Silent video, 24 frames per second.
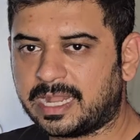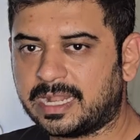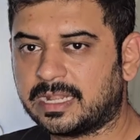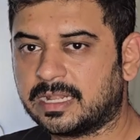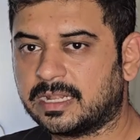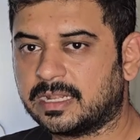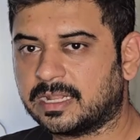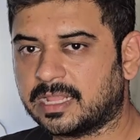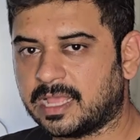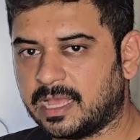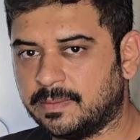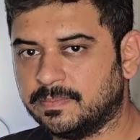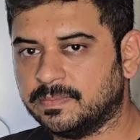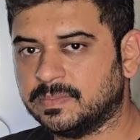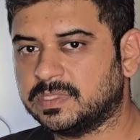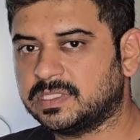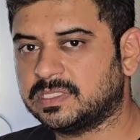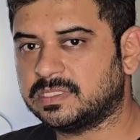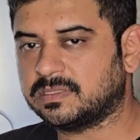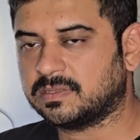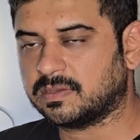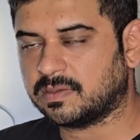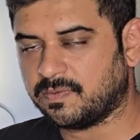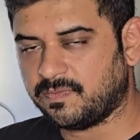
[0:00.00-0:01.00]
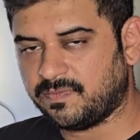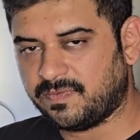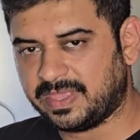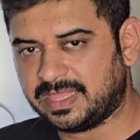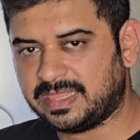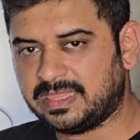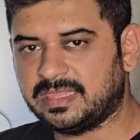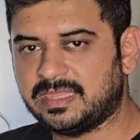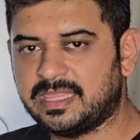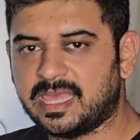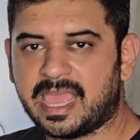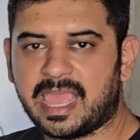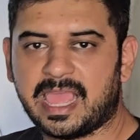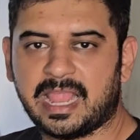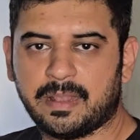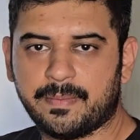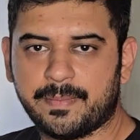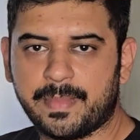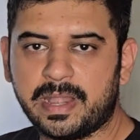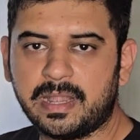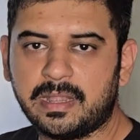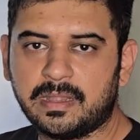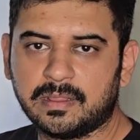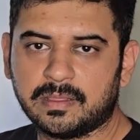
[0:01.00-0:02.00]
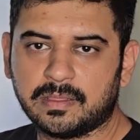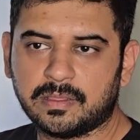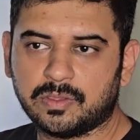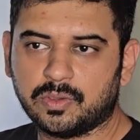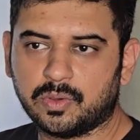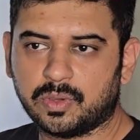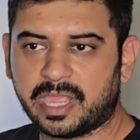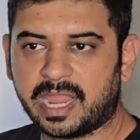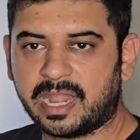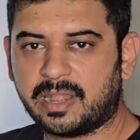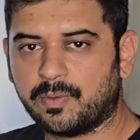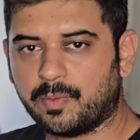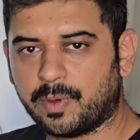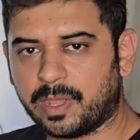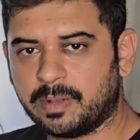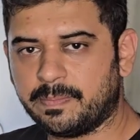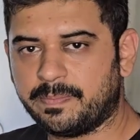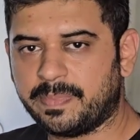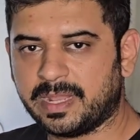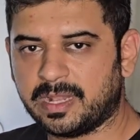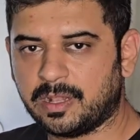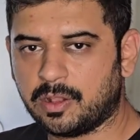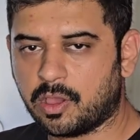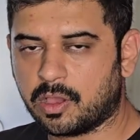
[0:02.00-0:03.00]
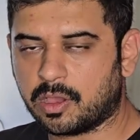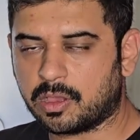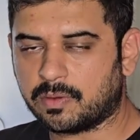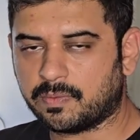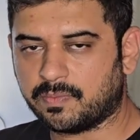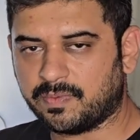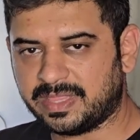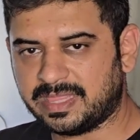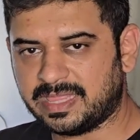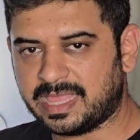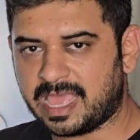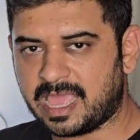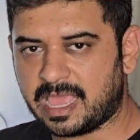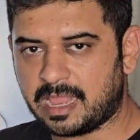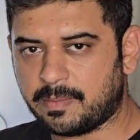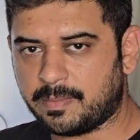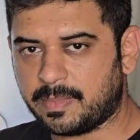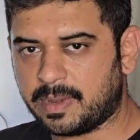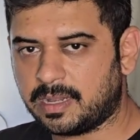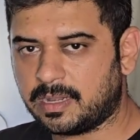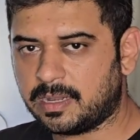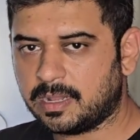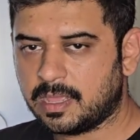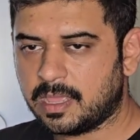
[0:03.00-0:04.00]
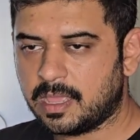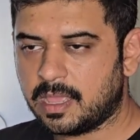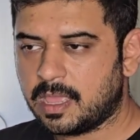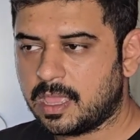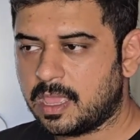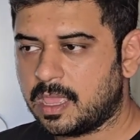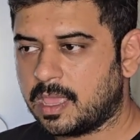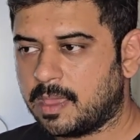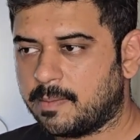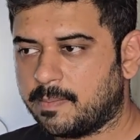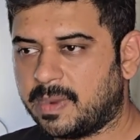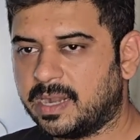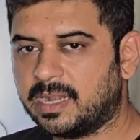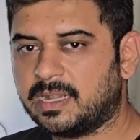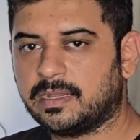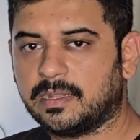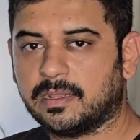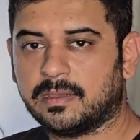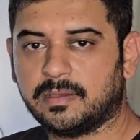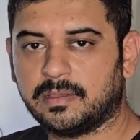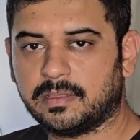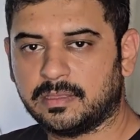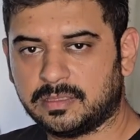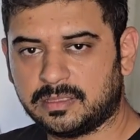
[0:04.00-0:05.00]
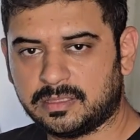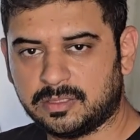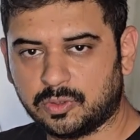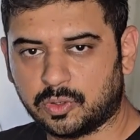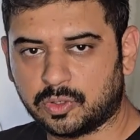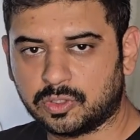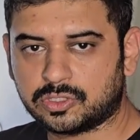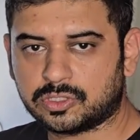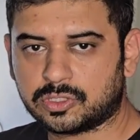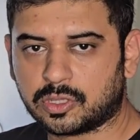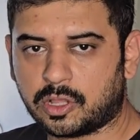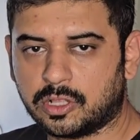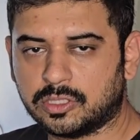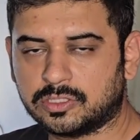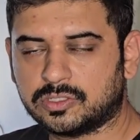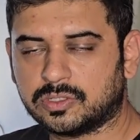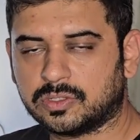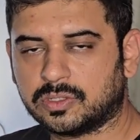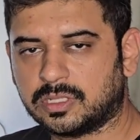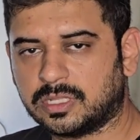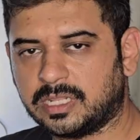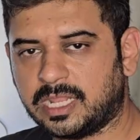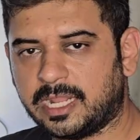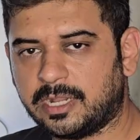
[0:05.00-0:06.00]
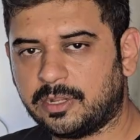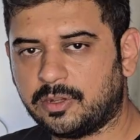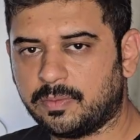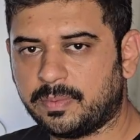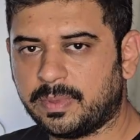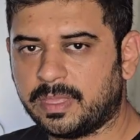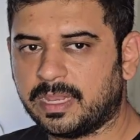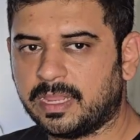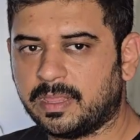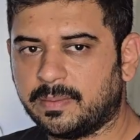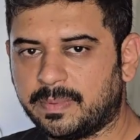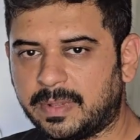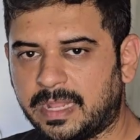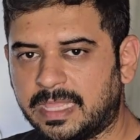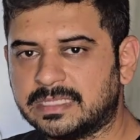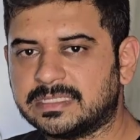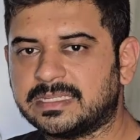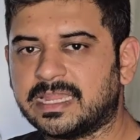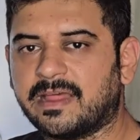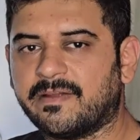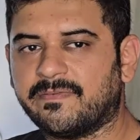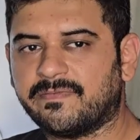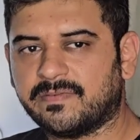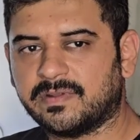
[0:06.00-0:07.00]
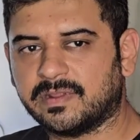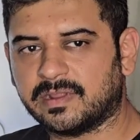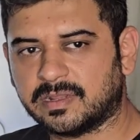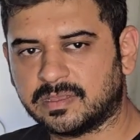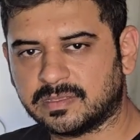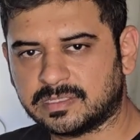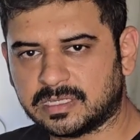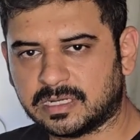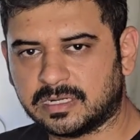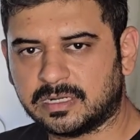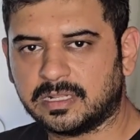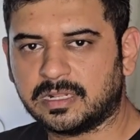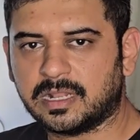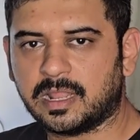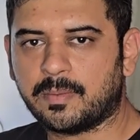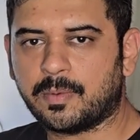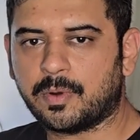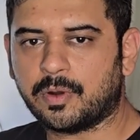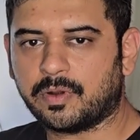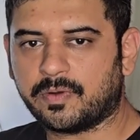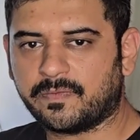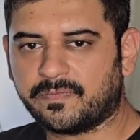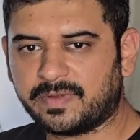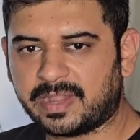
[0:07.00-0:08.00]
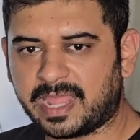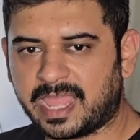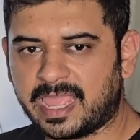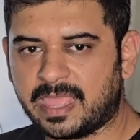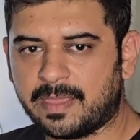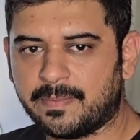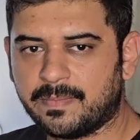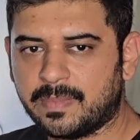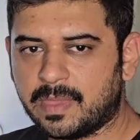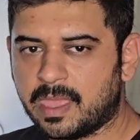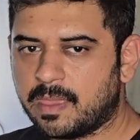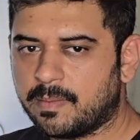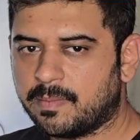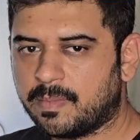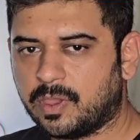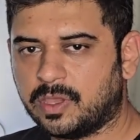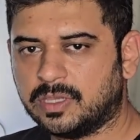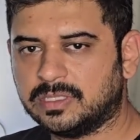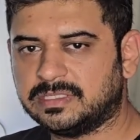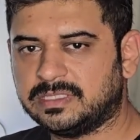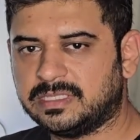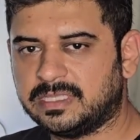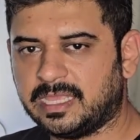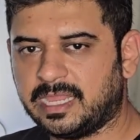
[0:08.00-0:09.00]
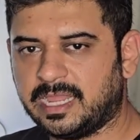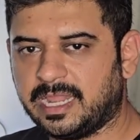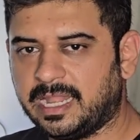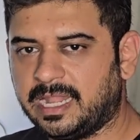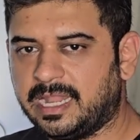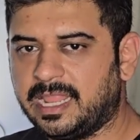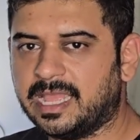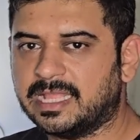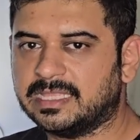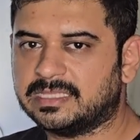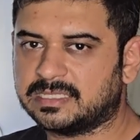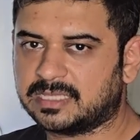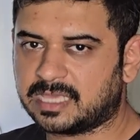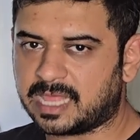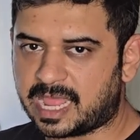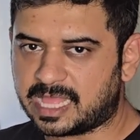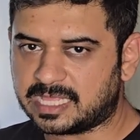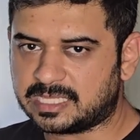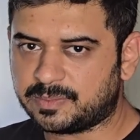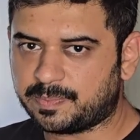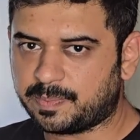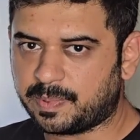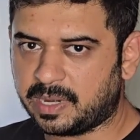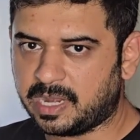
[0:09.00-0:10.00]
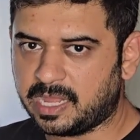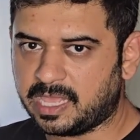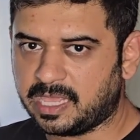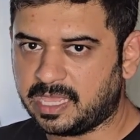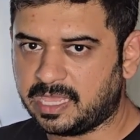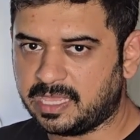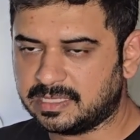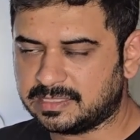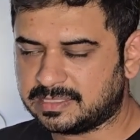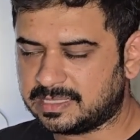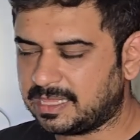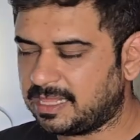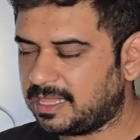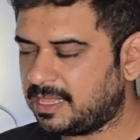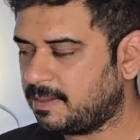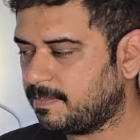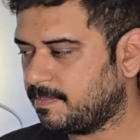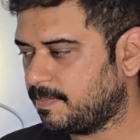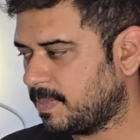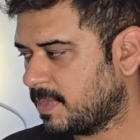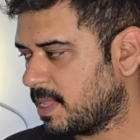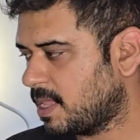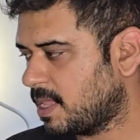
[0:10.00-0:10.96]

that comes with the helmet. You get one pin lock with the helmet, but those also need to be replaced after a certain amount of time because it gets scratched pretty easily.